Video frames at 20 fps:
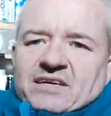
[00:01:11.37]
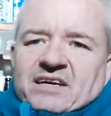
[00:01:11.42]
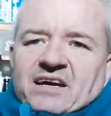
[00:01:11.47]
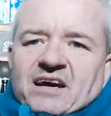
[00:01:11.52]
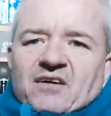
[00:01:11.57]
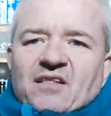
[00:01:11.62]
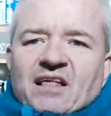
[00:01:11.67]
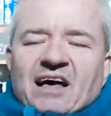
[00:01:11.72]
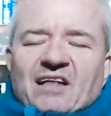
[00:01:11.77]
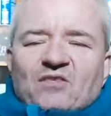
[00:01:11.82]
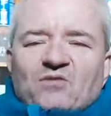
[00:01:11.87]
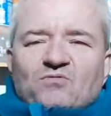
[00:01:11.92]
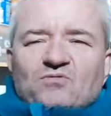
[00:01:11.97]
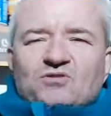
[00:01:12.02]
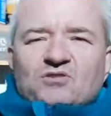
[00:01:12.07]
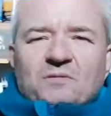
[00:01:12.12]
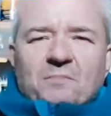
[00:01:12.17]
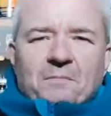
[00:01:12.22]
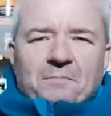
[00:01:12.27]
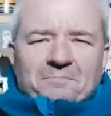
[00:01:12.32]
go, that
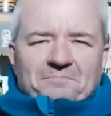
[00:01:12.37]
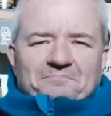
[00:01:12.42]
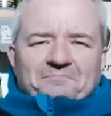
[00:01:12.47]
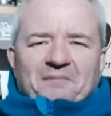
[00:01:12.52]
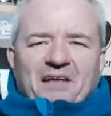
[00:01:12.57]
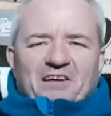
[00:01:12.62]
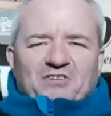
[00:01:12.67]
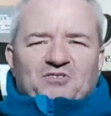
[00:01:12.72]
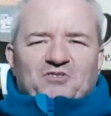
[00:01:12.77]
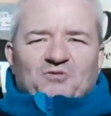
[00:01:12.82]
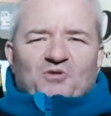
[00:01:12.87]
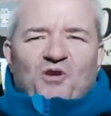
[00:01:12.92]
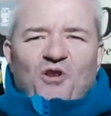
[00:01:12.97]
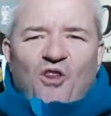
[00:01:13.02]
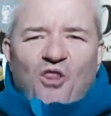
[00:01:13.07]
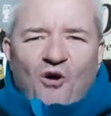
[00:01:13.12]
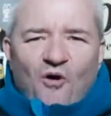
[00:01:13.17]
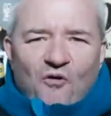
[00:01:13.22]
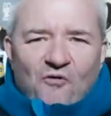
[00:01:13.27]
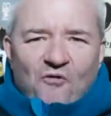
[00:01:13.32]
looks, I do
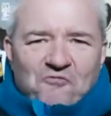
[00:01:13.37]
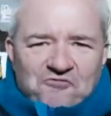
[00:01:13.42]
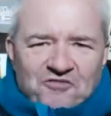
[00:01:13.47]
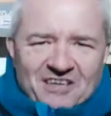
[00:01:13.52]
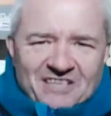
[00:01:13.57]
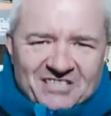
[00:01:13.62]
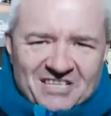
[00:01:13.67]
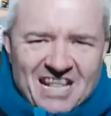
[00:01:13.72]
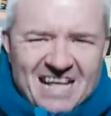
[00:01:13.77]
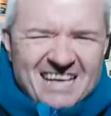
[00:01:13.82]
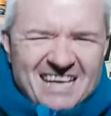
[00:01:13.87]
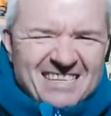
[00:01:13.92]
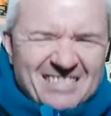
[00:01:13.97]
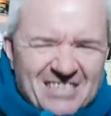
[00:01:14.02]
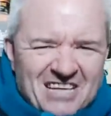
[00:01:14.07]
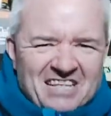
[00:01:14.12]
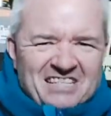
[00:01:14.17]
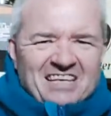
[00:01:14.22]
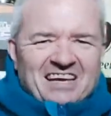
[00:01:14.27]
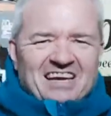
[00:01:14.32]
love, it's like
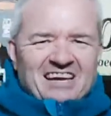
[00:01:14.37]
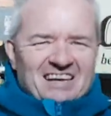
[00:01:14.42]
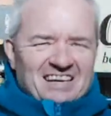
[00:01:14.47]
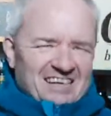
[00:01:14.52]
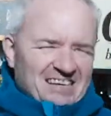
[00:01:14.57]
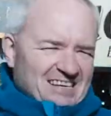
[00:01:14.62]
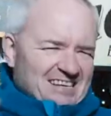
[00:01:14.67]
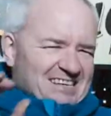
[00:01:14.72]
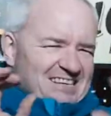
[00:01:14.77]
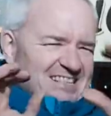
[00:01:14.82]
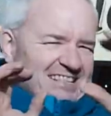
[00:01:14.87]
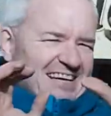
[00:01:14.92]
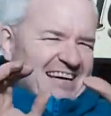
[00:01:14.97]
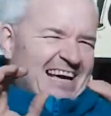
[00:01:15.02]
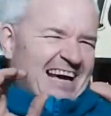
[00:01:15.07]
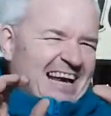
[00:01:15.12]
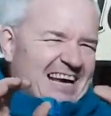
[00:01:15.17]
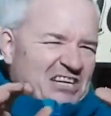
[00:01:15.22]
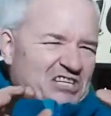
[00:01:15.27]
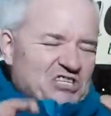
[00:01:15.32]
the
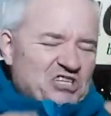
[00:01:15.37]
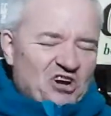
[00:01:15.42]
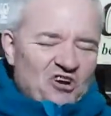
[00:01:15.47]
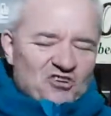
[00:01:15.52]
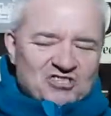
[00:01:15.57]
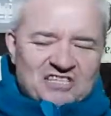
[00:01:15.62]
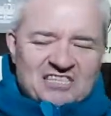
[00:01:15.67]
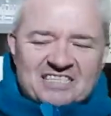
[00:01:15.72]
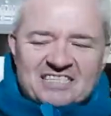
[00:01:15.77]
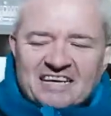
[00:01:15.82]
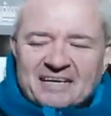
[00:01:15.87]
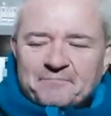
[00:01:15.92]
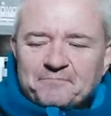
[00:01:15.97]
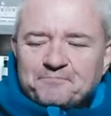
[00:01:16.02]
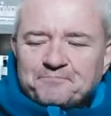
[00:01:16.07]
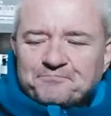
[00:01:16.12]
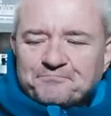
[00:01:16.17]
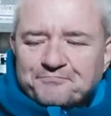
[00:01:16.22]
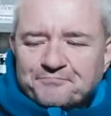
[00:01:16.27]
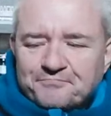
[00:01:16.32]
killer shot, isn't it?
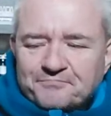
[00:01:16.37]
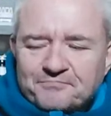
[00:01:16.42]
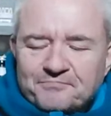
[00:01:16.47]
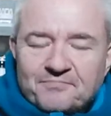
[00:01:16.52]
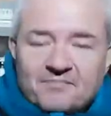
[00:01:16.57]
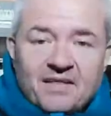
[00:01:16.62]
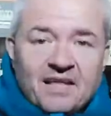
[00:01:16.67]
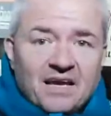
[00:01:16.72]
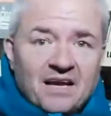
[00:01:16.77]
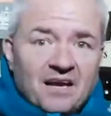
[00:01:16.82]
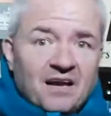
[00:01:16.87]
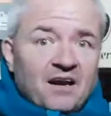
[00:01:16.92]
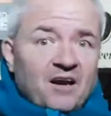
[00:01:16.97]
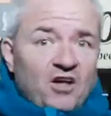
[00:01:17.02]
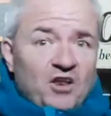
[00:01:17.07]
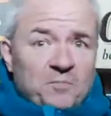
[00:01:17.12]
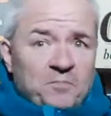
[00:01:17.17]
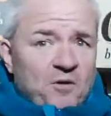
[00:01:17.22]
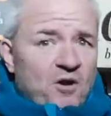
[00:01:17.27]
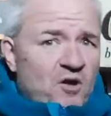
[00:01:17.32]

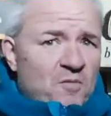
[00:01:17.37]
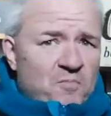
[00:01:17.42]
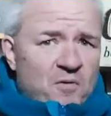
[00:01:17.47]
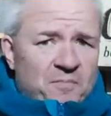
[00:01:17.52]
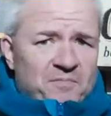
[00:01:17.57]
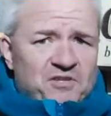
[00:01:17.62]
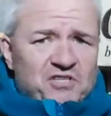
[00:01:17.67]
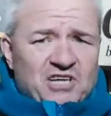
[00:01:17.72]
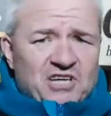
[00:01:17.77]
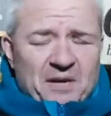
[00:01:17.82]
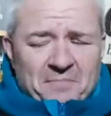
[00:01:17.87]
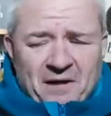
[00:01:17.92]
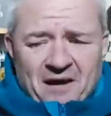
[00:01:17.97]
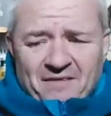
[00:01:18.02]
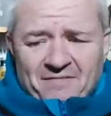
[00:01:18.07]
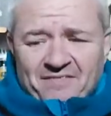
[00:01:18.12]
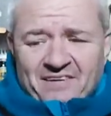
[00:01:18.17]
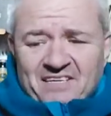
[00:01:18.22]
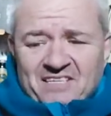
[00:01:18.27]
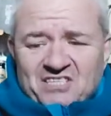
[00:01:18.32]
And the only problem is you get my
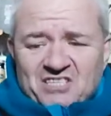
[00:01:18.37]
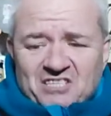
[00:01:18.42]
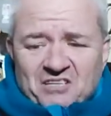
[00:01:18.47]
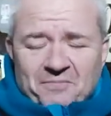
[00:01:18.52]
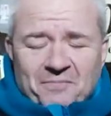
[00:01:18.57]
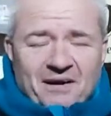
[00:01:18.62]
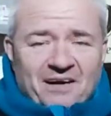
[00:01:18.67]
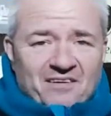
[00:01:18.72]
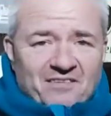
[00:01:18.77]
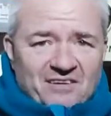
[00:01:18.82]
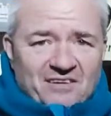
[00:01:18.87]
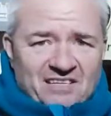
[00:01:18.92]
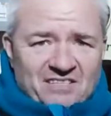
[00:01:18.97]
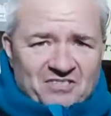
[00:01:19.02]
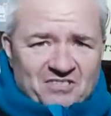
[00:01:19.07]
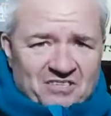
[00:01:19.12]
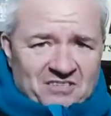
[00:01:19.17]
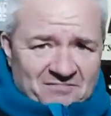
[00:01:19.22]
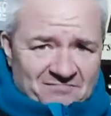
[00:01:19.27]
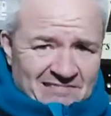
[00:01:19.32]
face in the background,
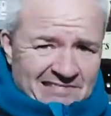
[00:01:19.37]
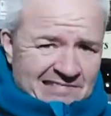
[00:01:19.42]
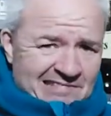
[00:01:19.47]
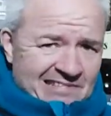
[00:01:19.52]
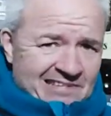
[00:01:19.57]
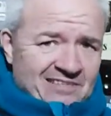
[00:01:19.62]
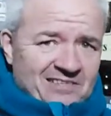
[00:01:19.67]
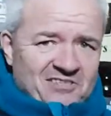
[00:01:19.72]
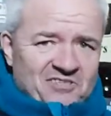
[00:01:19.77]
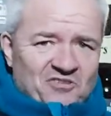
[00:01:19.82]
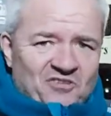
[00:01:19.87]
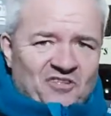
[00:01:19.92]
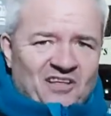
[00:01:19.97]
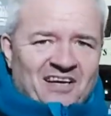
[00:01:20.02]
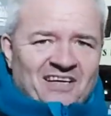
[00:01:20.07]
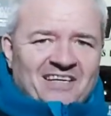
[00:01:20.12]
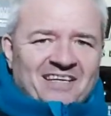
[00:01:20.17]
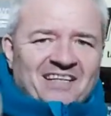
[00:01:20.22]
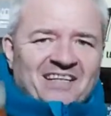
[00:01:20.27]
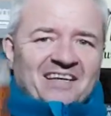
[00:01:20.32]
so it's not
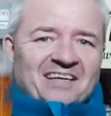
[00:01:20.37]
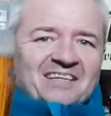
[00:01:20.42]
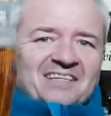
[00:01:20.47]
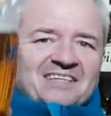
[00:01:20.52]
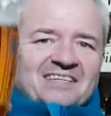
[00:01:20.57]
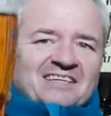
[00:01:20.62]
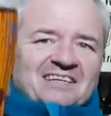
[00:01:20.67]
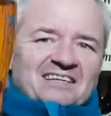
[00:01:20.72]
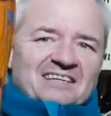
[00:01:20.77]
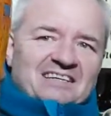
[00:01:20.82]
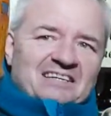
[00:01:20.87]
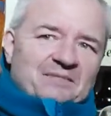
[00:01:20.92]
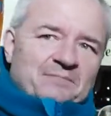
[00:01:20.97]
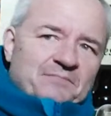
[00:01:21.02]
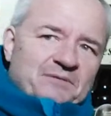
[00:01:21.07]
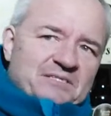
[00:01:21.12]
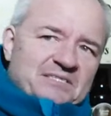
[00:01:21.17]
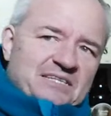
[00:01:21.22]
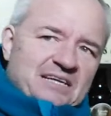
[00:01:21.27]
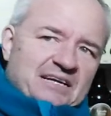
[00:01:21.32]
that killer.
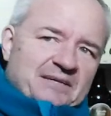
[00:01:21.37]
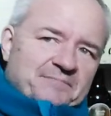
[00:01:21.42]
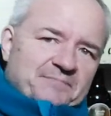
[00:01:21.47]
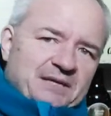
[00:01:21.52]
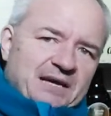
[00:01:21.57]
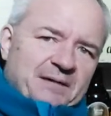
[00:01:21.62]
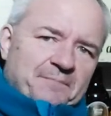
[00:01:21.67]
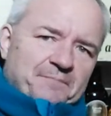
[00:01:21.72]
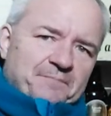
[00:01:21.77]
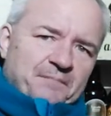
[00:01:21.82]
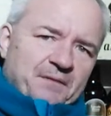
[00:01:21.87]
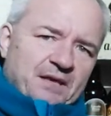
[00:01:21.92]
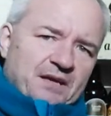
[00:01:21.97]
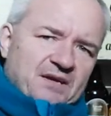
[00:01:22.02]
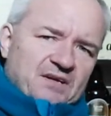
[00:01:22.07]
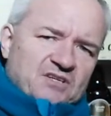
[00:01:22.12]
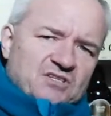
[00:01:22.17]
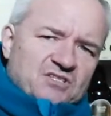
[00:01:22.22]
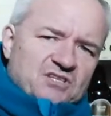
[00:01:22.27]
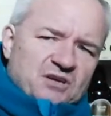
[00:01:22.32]
But yeah,
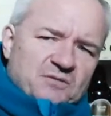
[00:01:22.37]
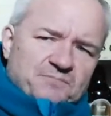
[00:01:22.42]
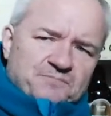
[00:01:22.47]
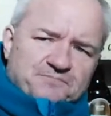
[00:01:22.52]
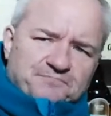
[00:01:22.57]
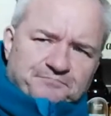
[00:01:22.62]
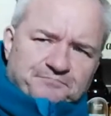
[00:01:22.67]
so